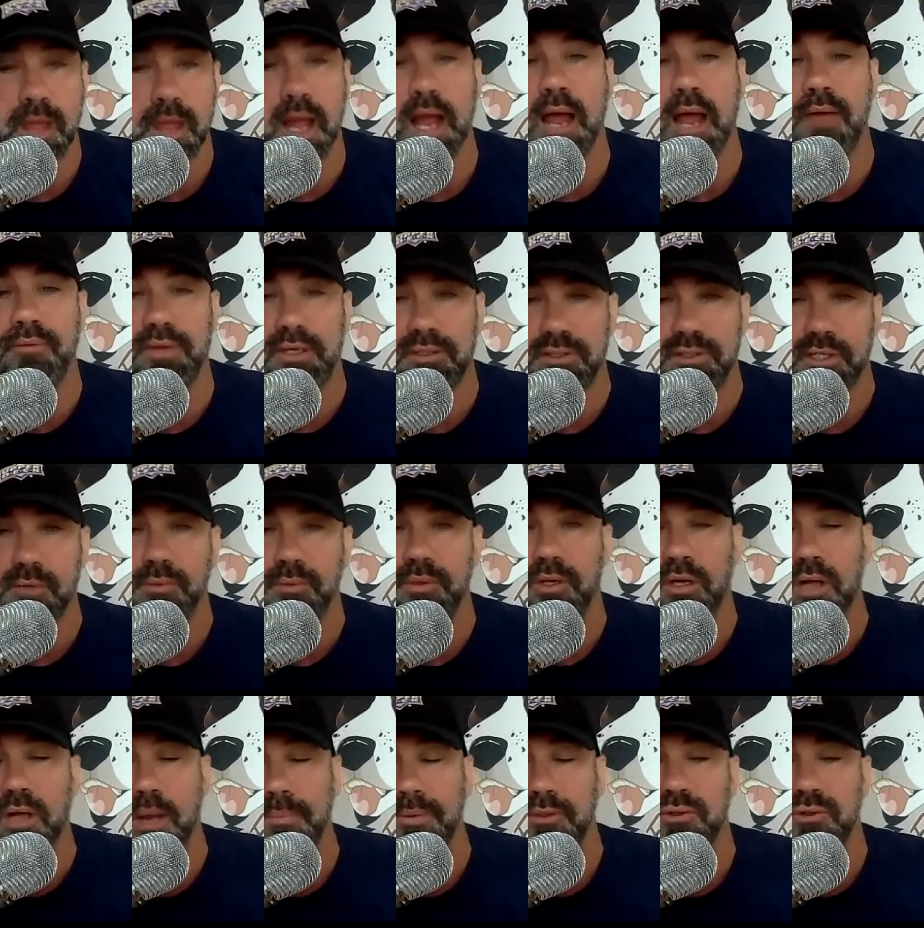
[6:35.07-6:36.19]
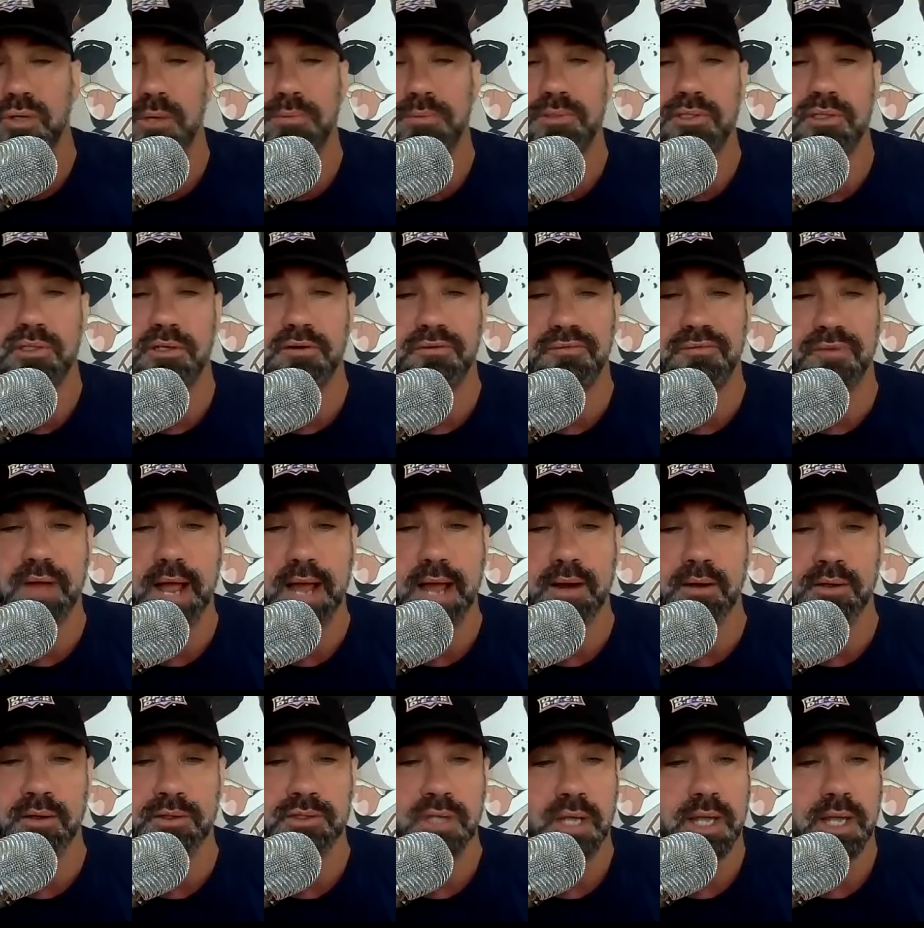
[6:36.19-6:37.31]
obviously, with a couple trips to the
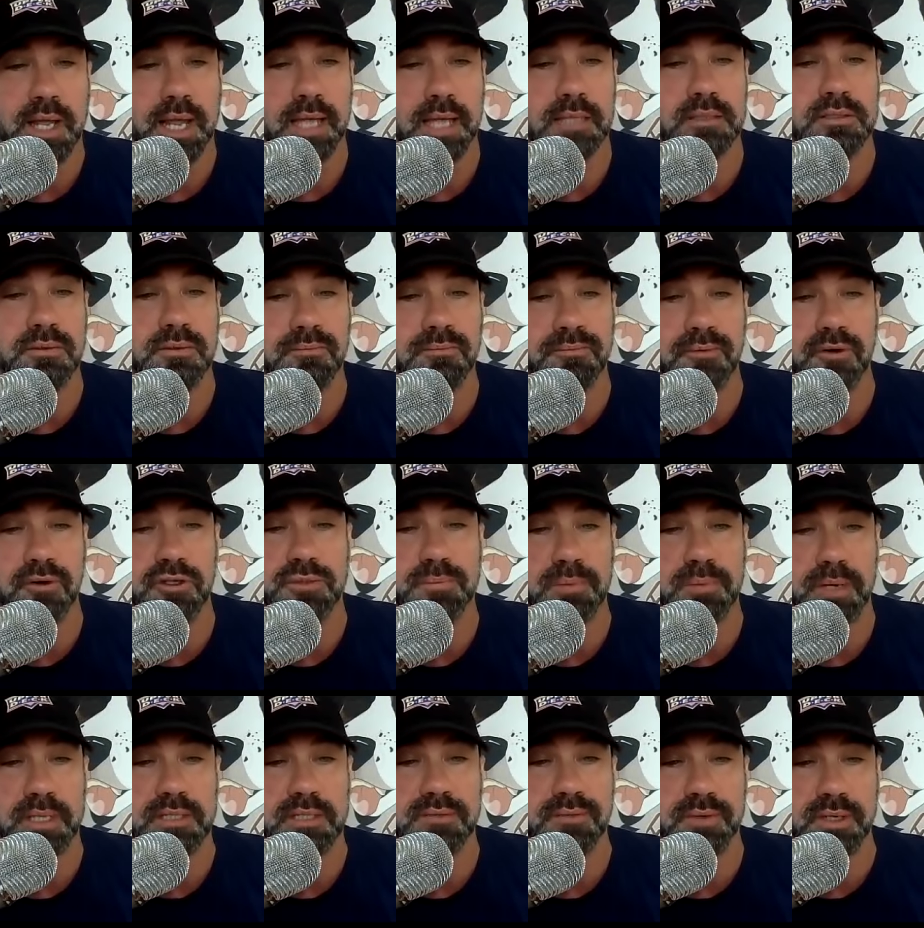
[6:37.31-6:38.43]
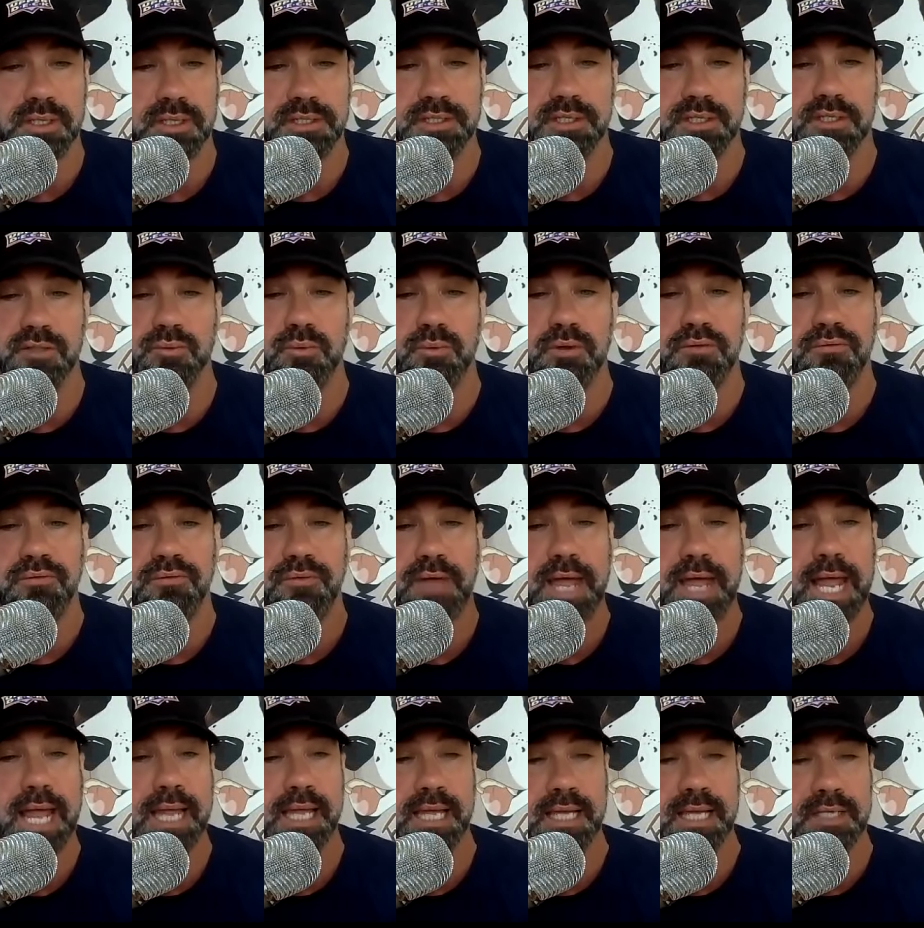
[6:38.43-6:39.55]
finals and some first place finishes with
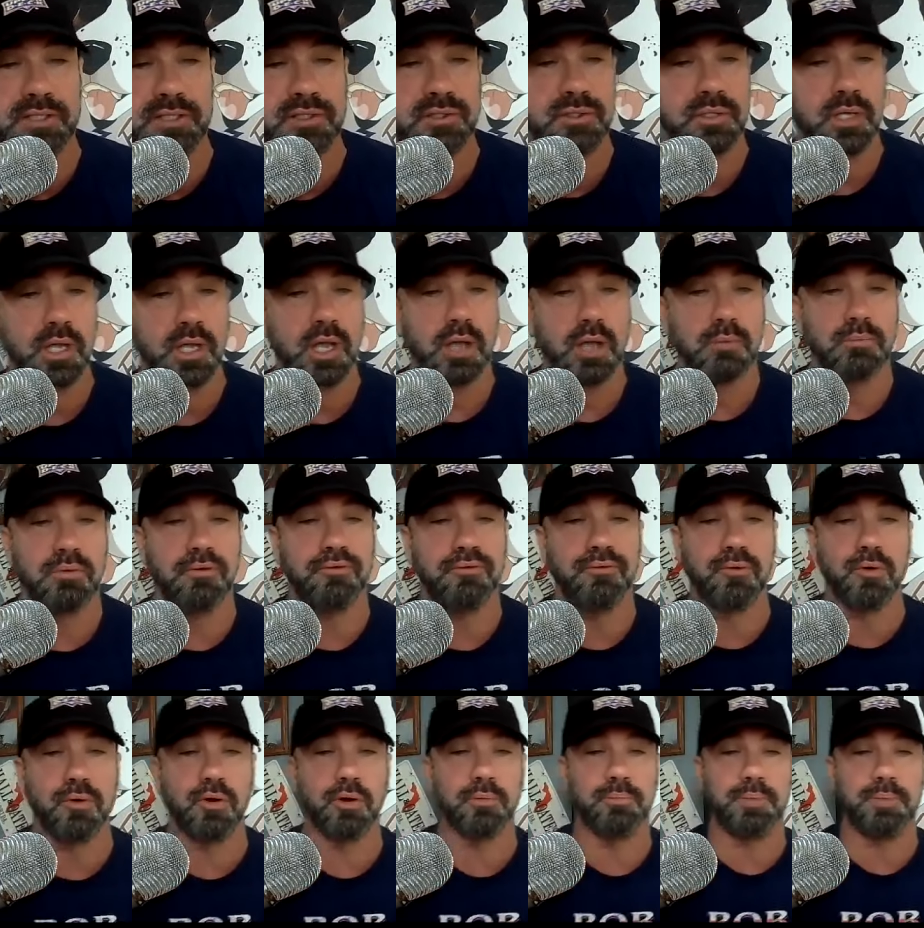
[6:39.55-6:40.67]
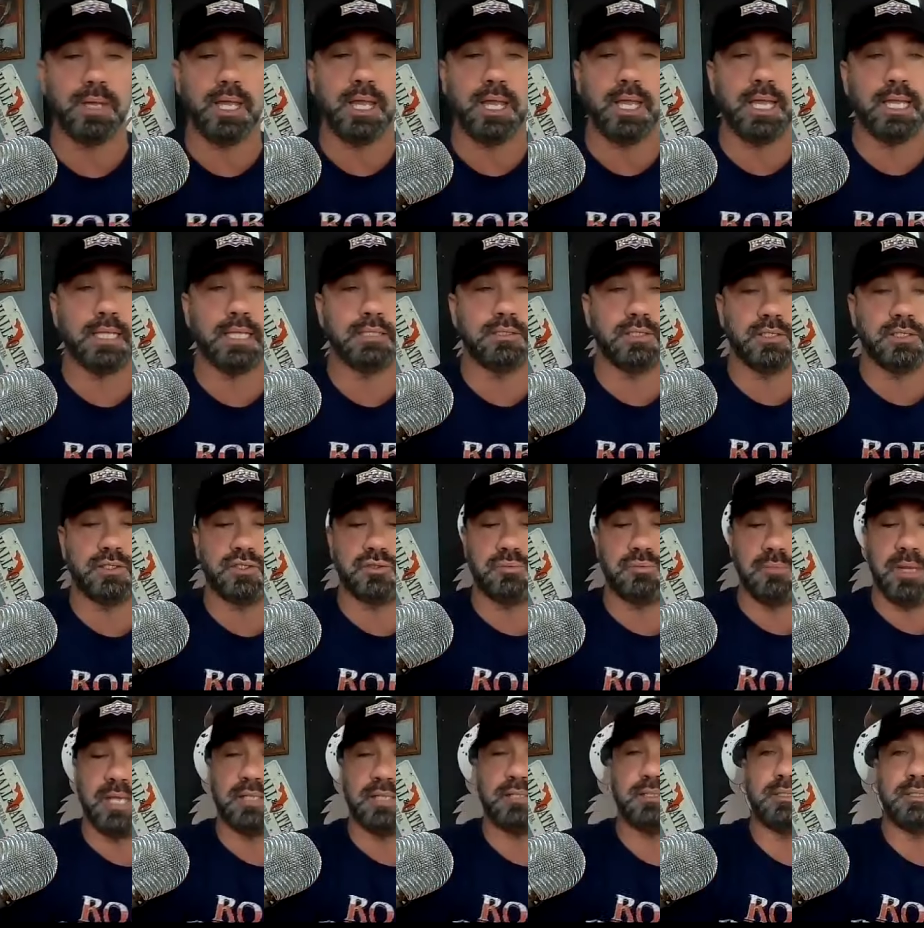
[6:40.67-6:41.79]
Vegas before being
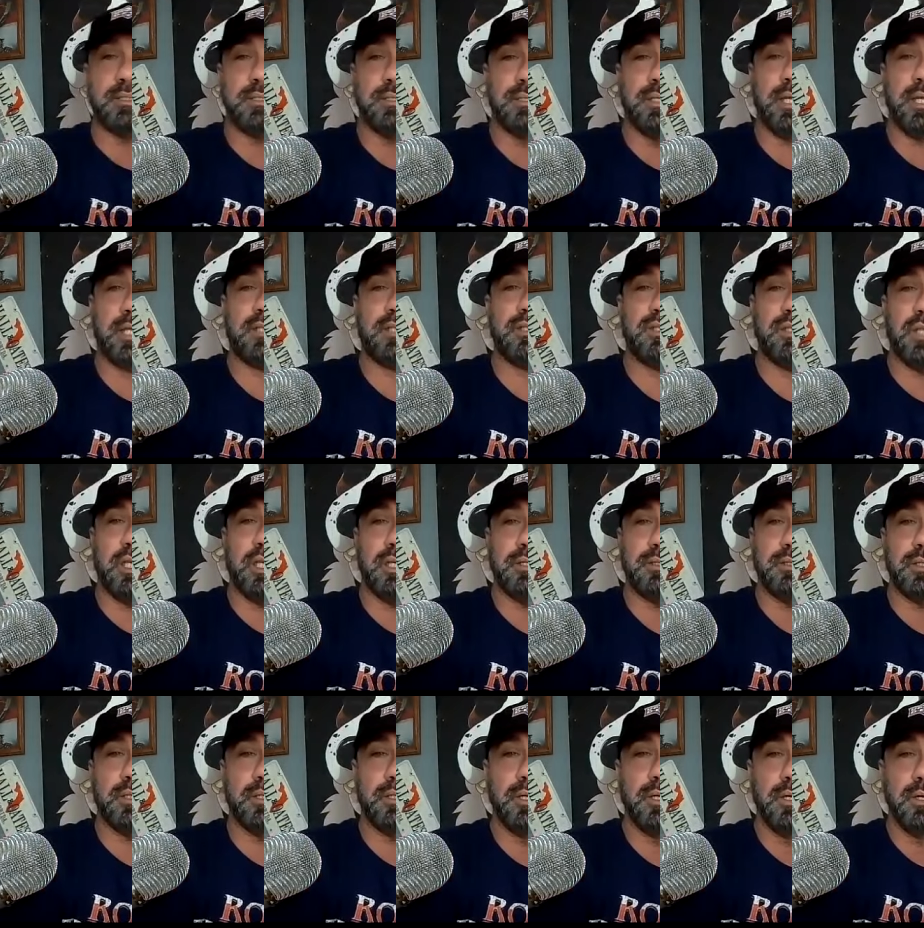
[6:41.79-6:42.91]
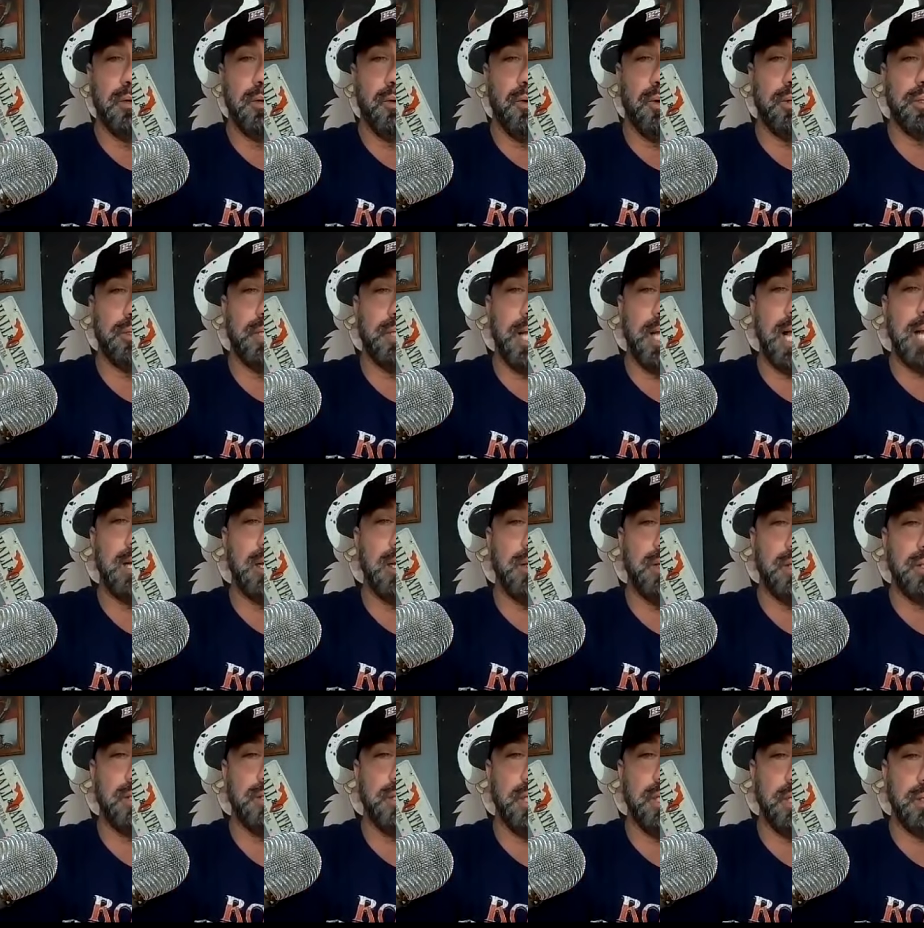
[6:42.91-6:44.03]
dismissed this season or at the end of
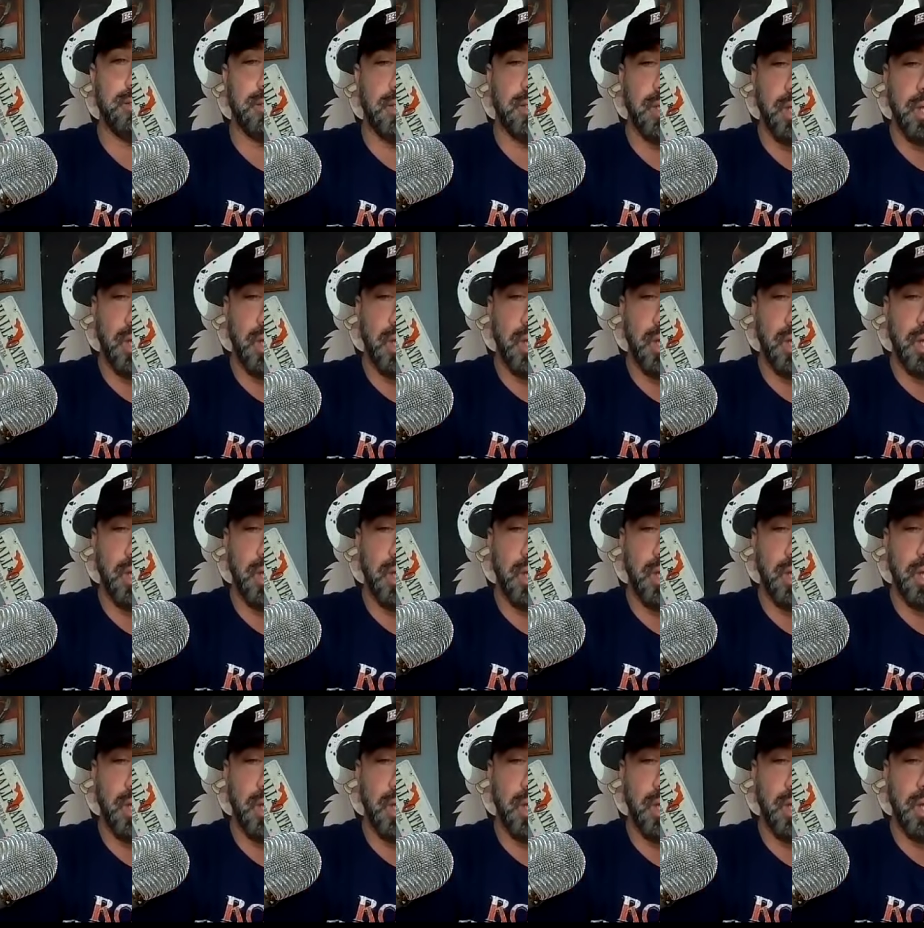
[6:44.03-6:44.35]
this season.